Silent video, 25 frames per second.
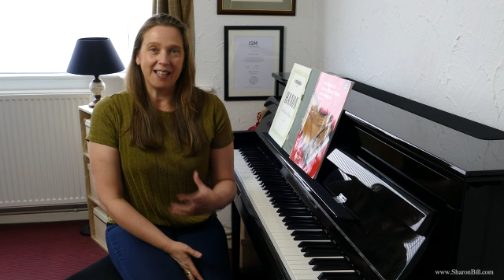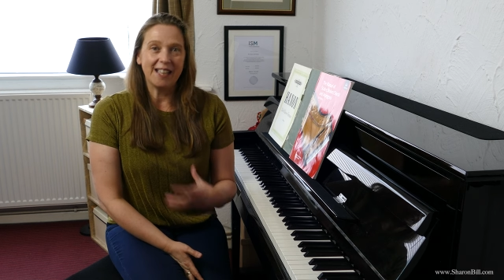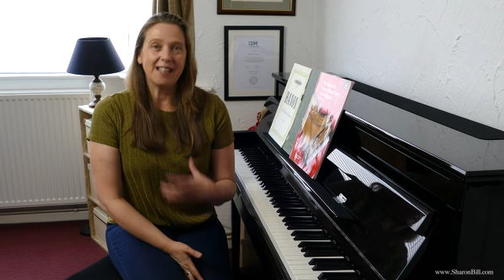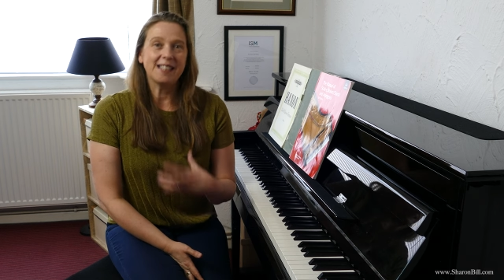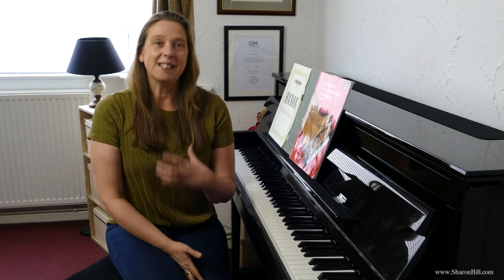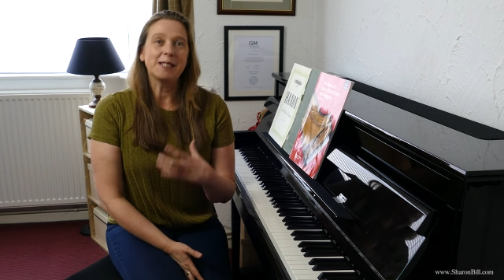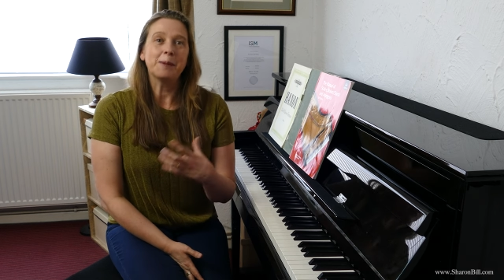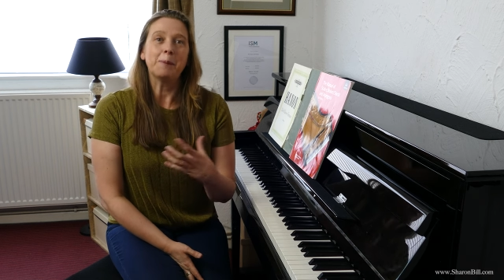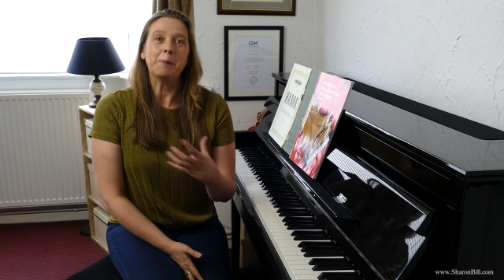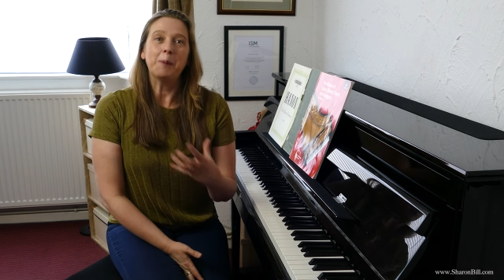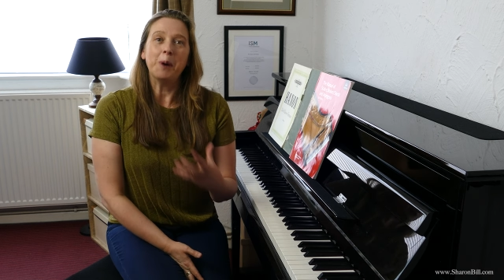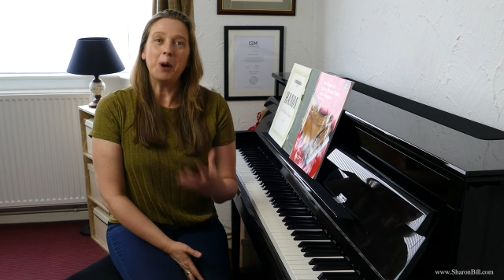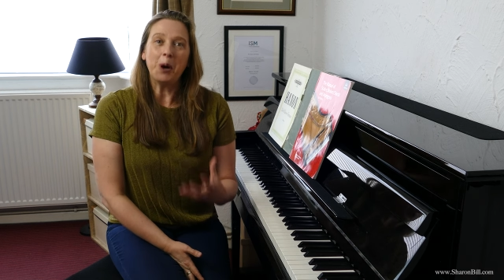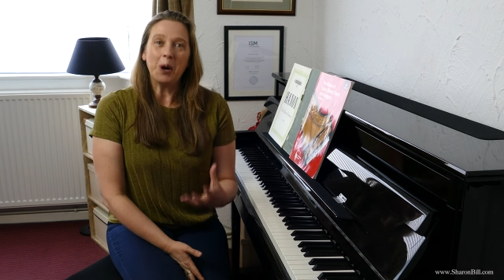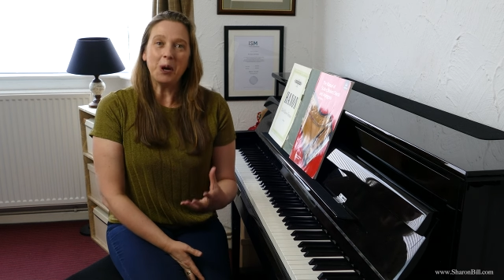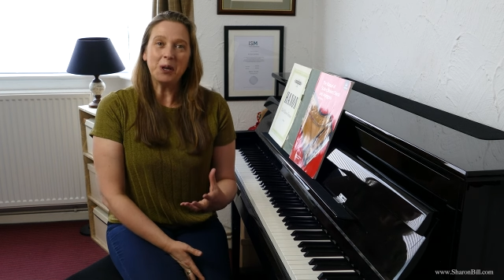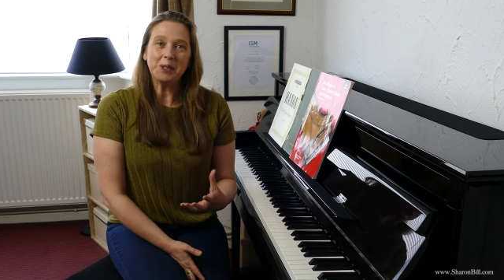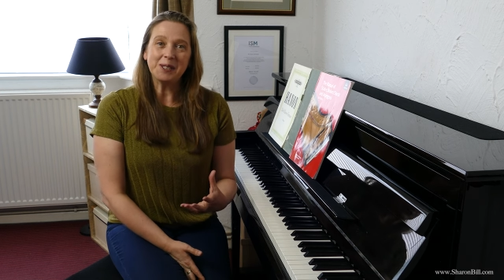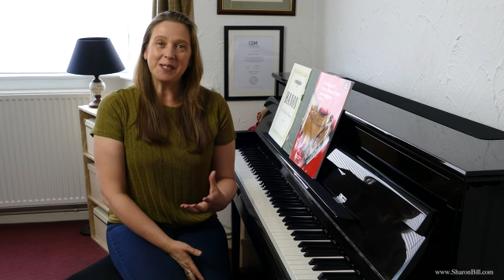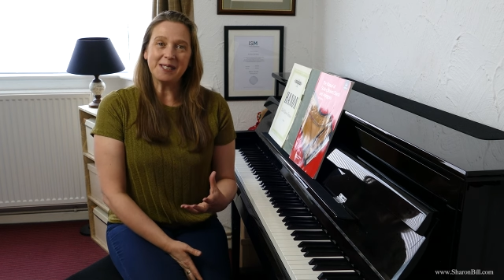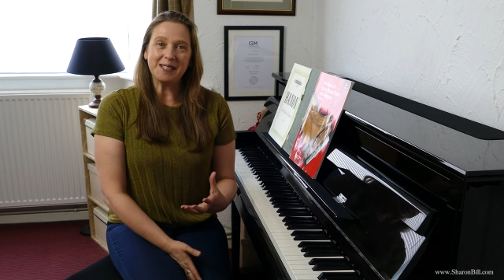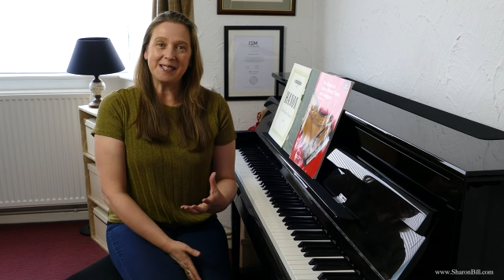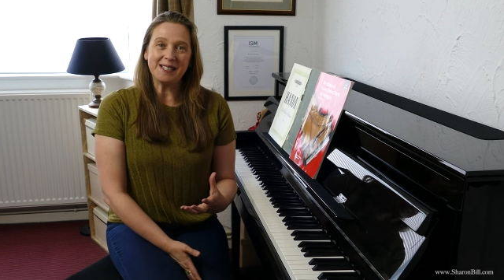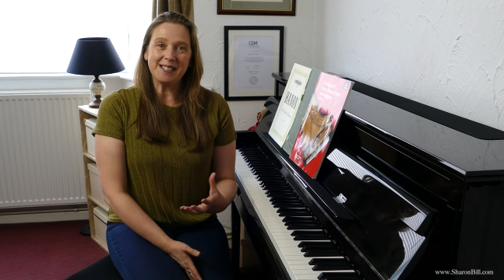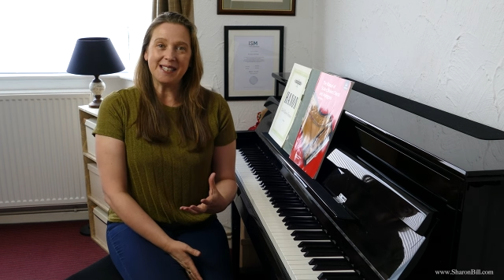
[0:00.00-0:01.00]
It's a
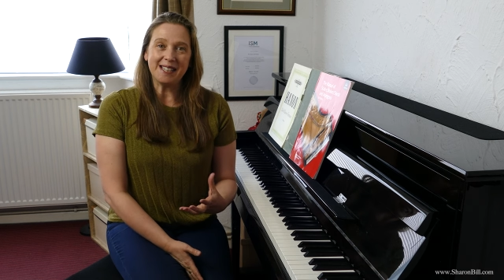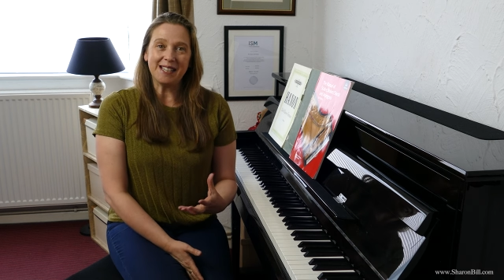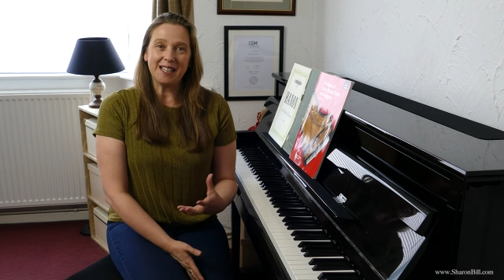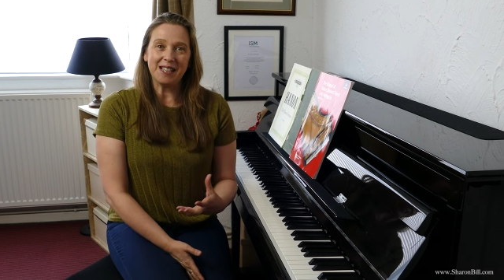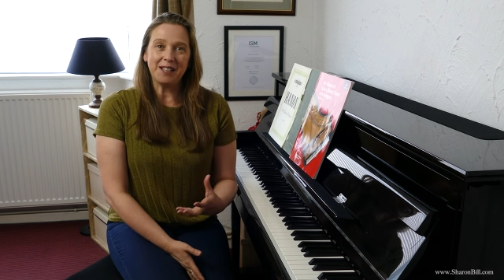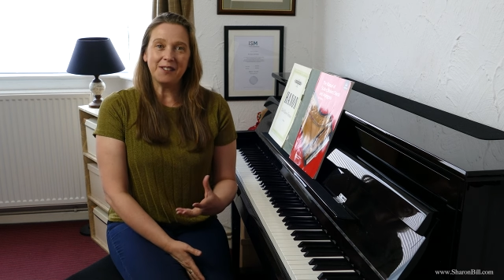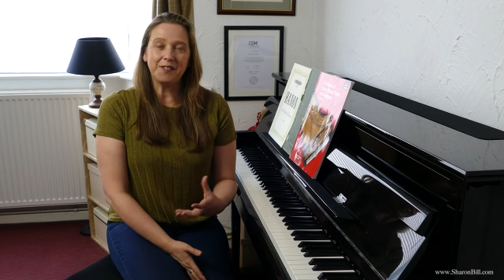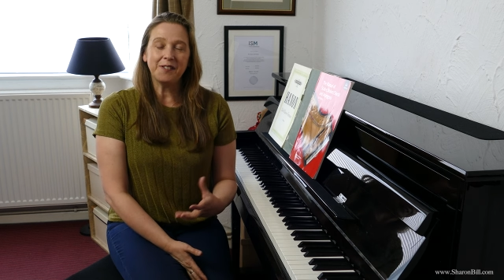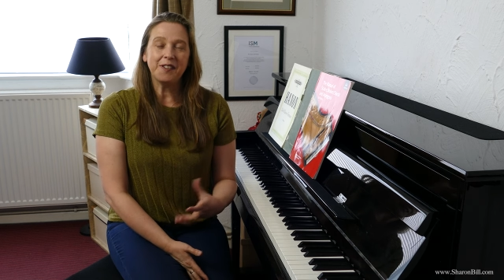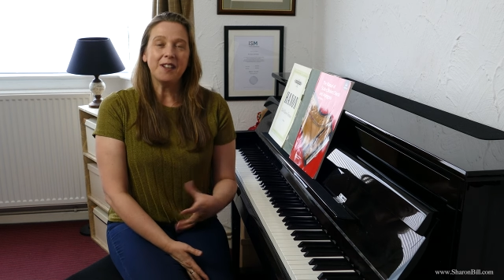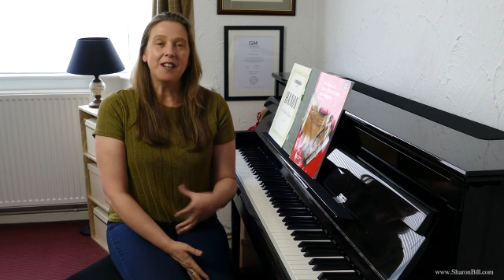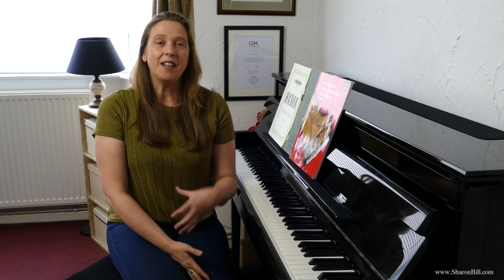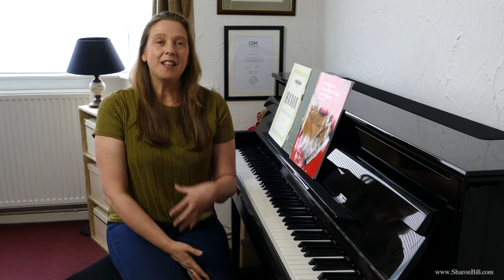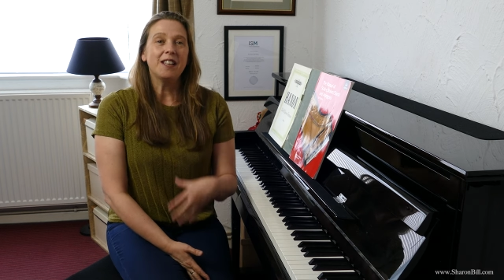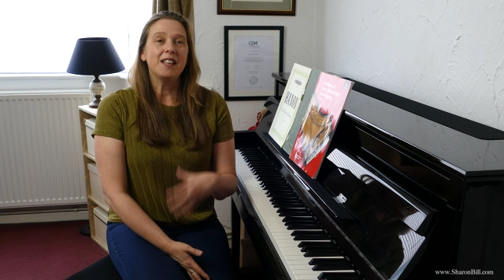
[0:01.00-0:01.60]
positive.